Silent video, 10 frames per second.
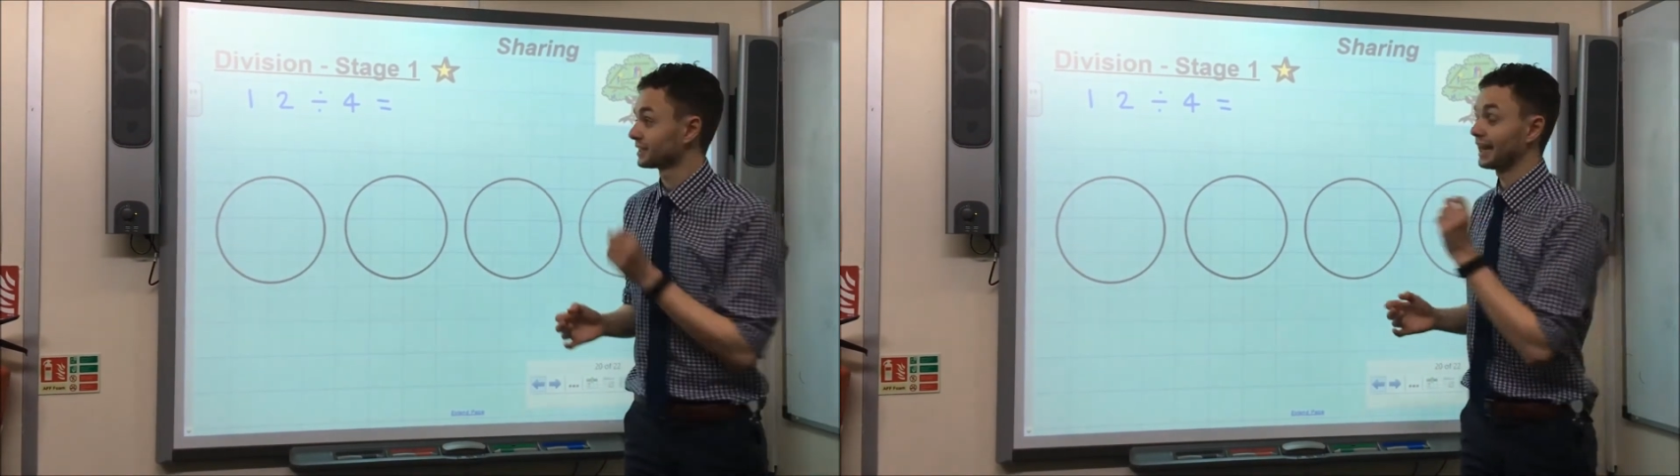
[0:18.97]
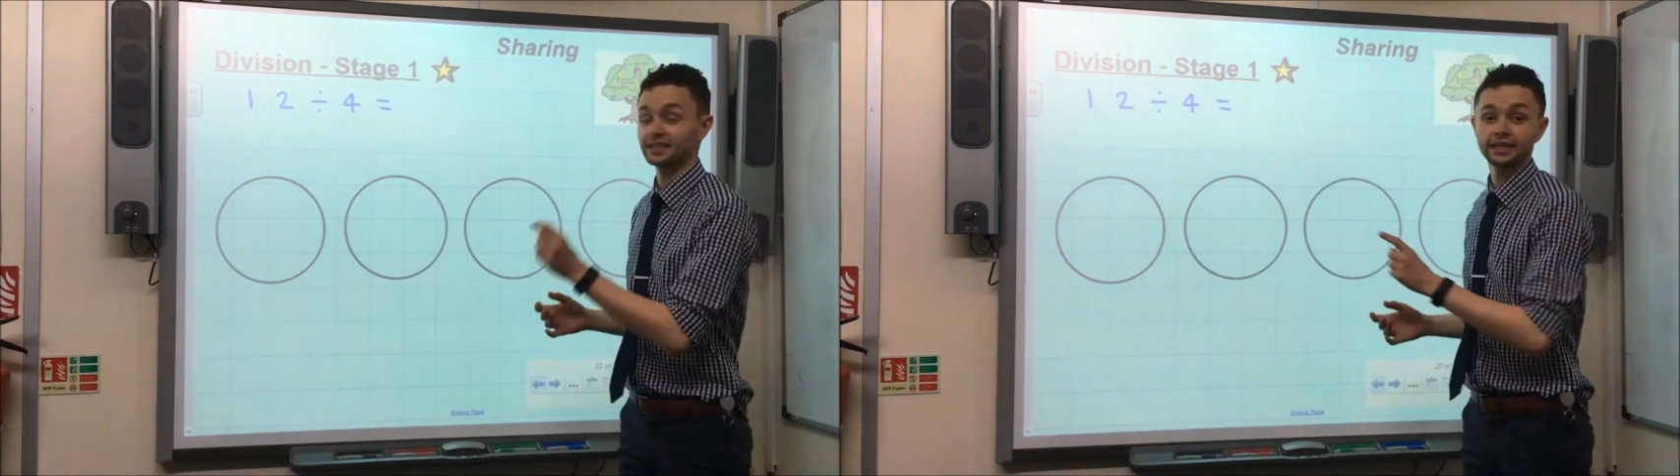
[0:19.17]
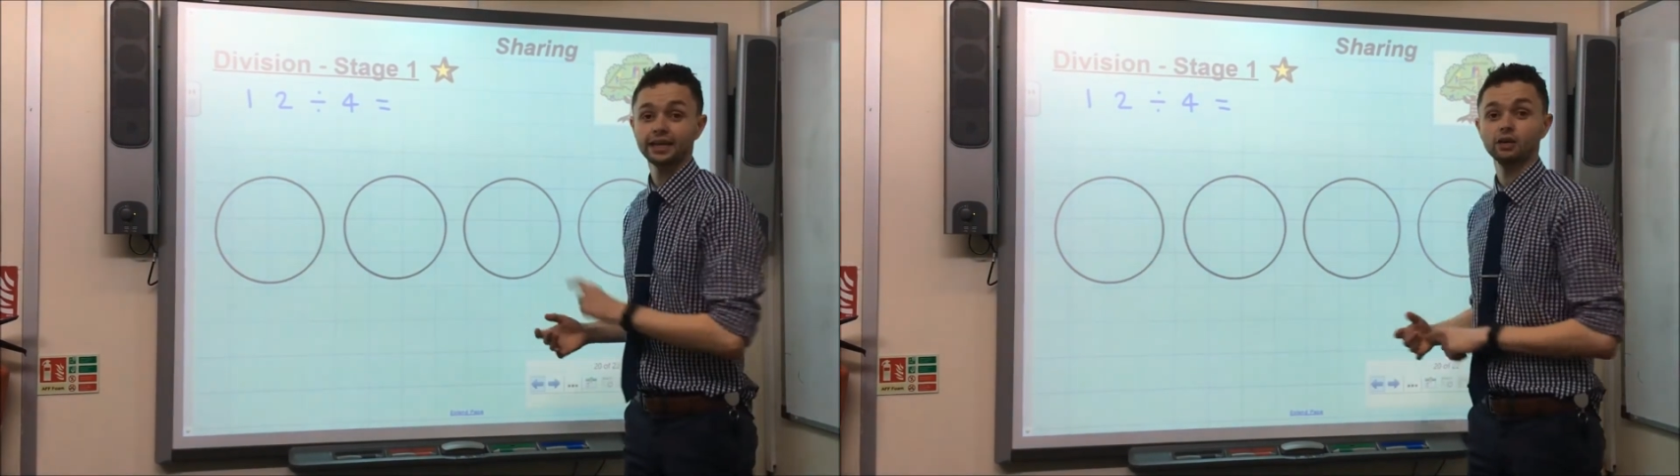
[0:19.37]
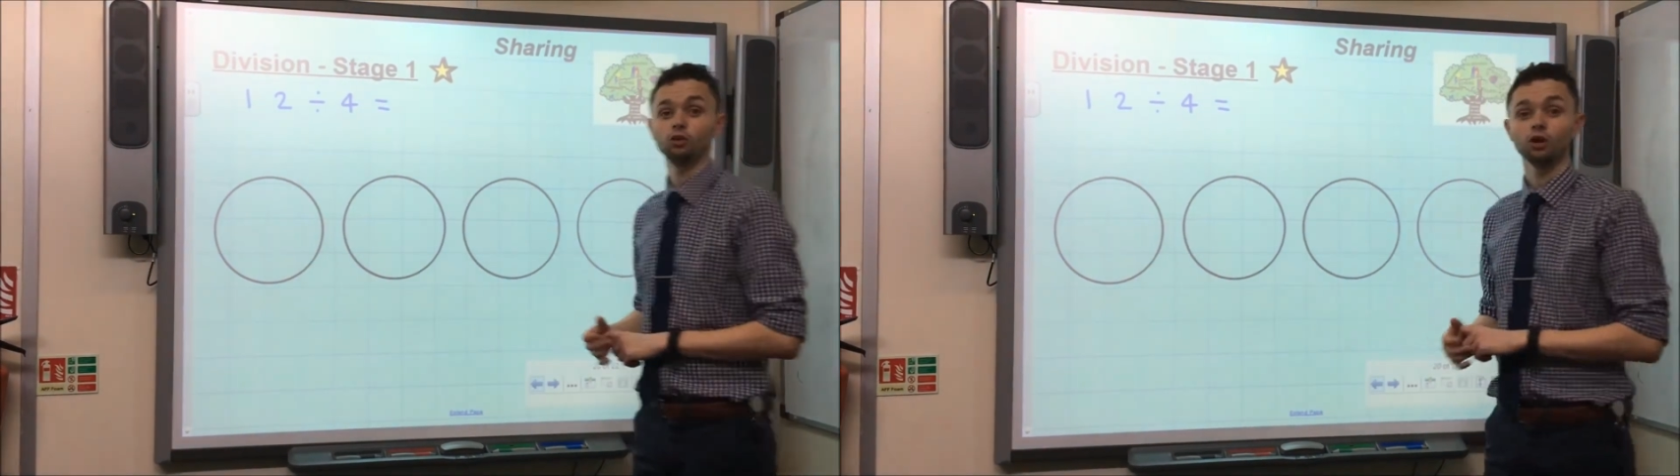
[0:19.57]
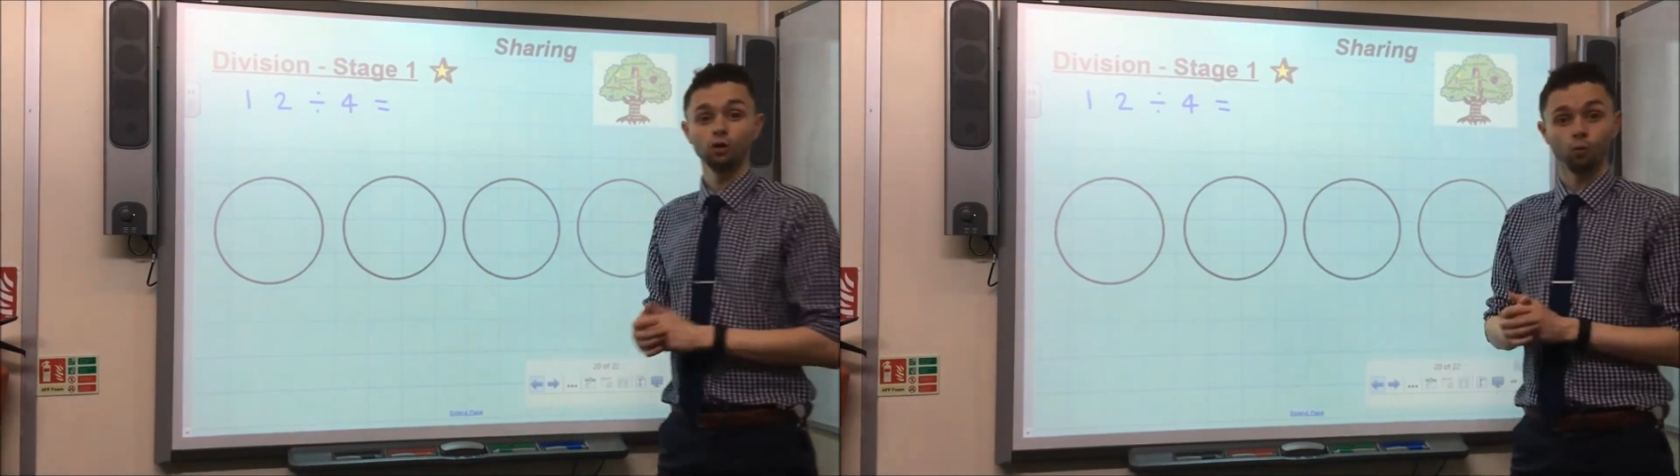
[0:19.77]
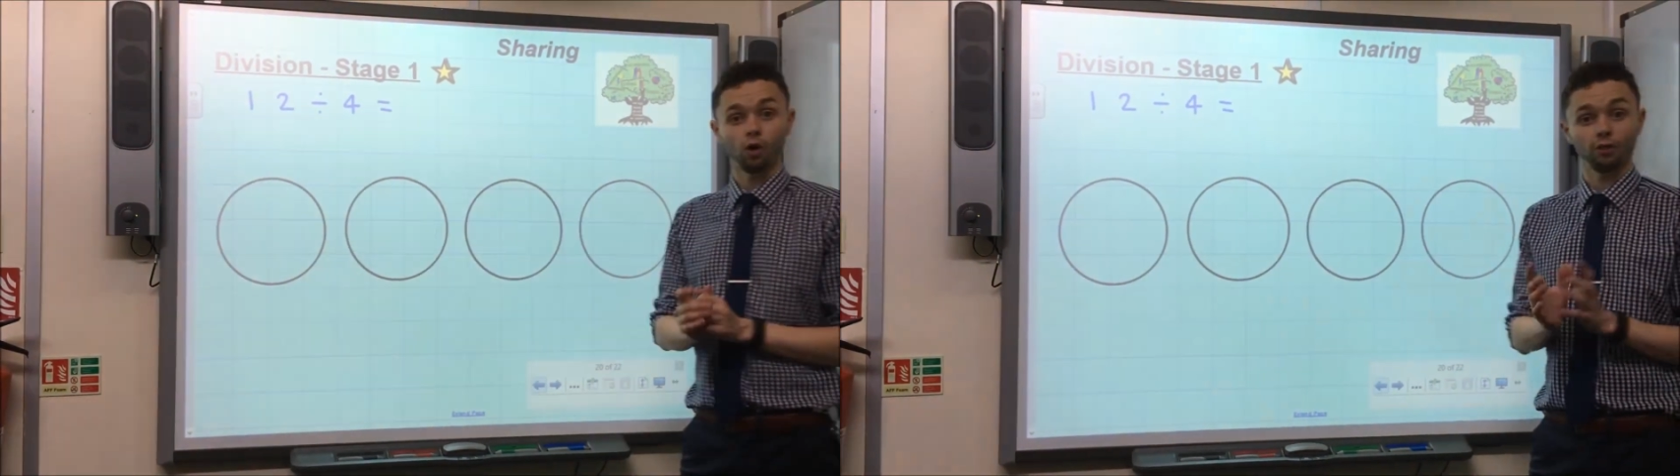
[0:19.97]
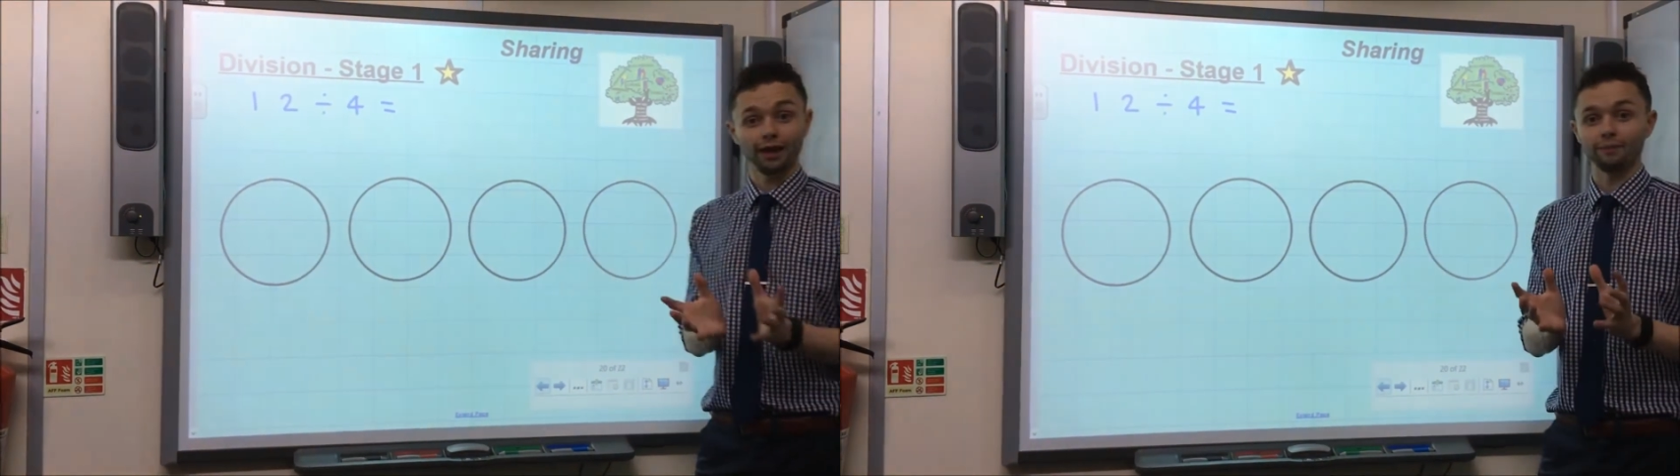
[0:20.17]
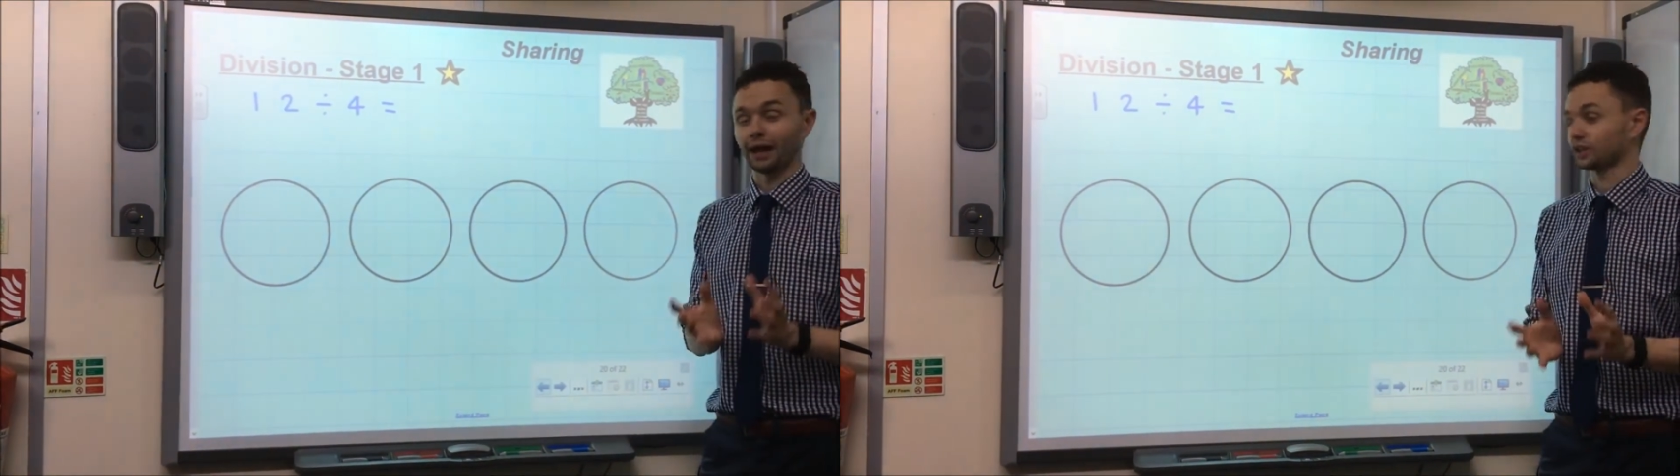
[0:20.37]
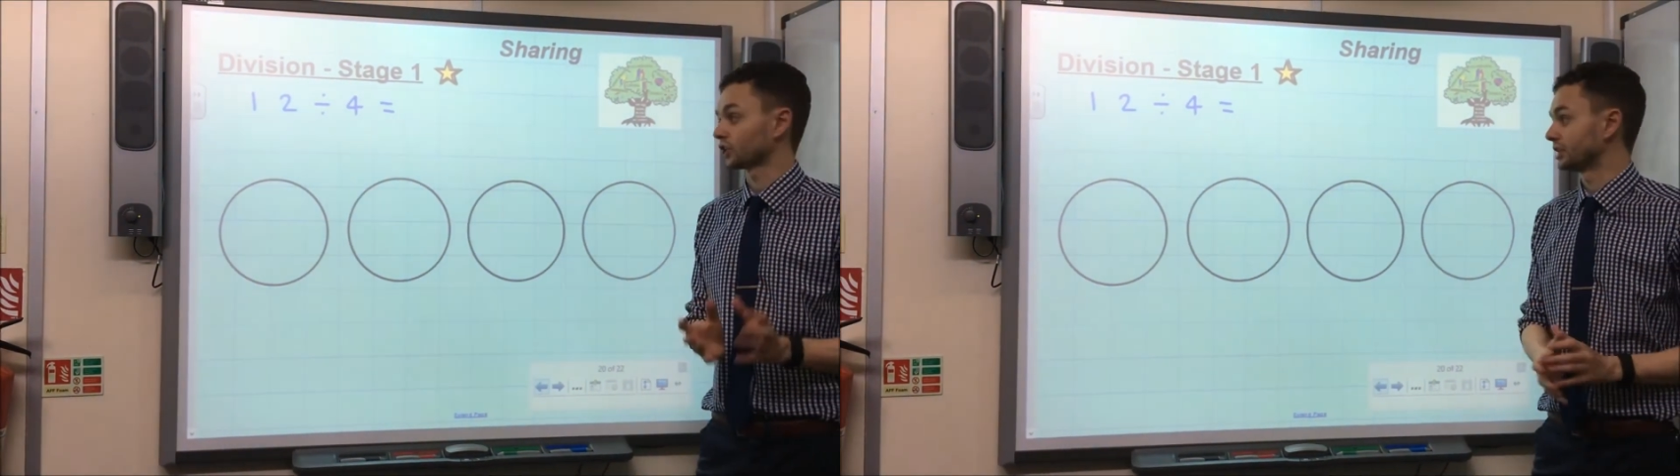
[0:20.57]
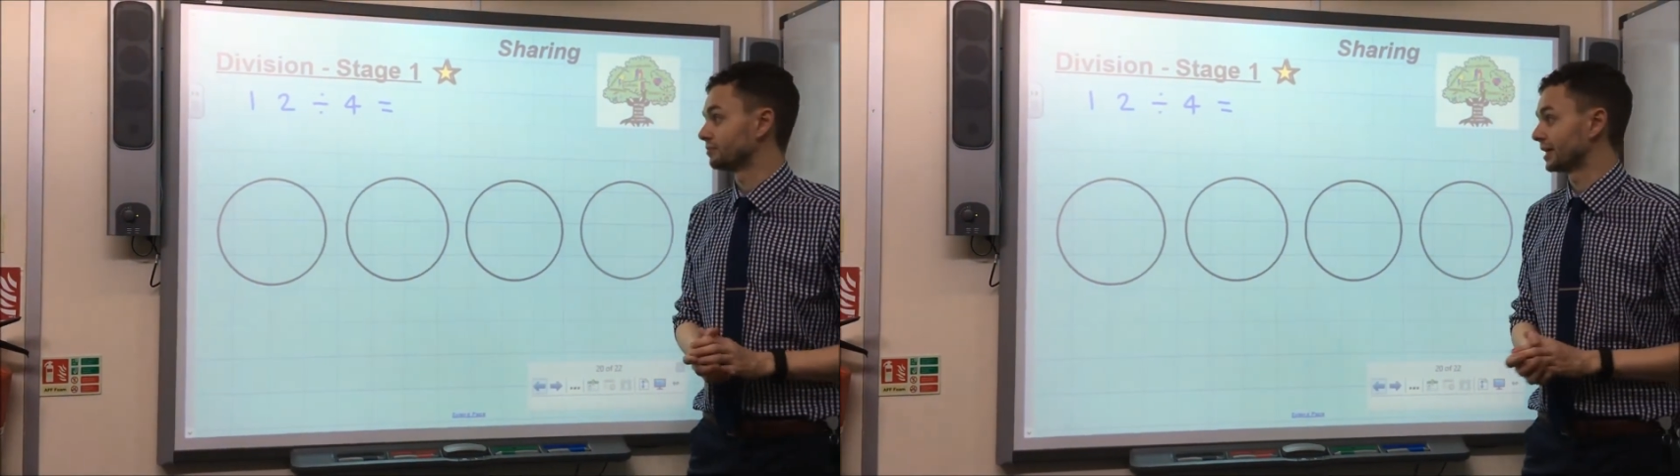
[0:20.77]
So let's take a look at what that
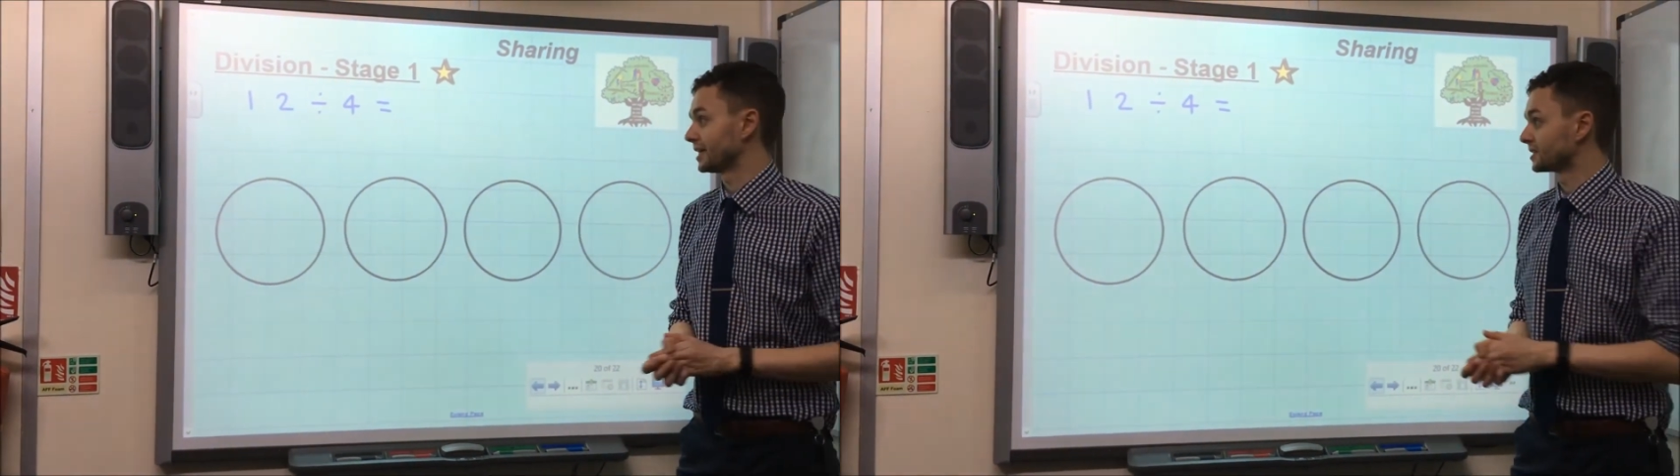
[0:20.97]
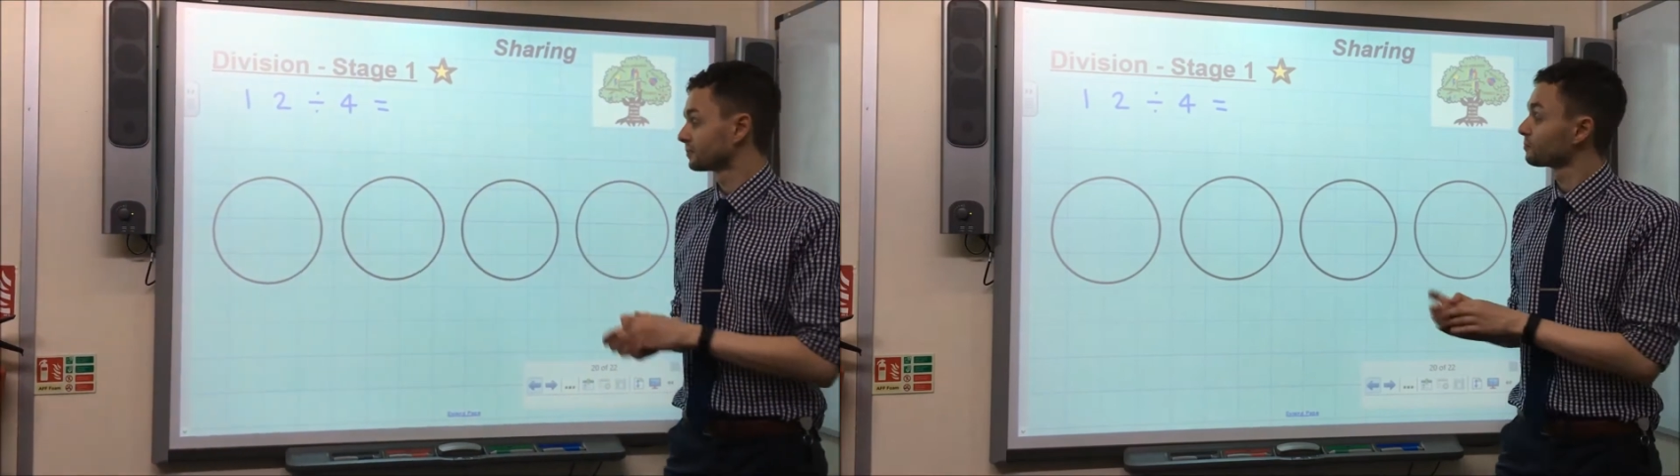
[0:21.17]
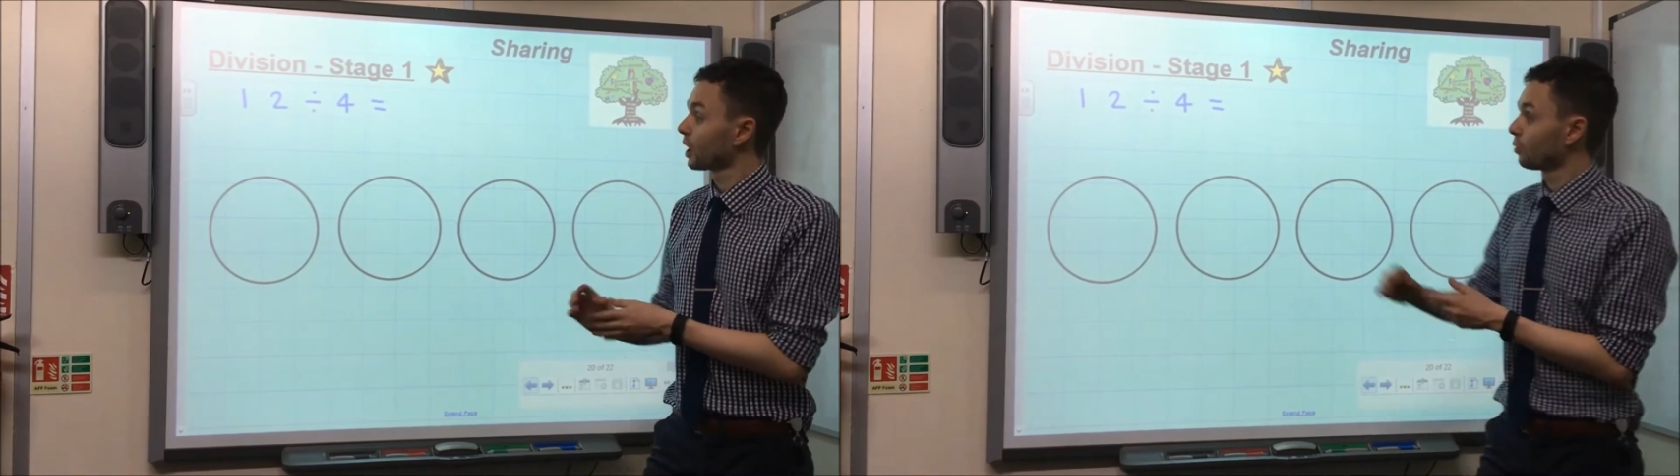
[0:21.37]
actually means.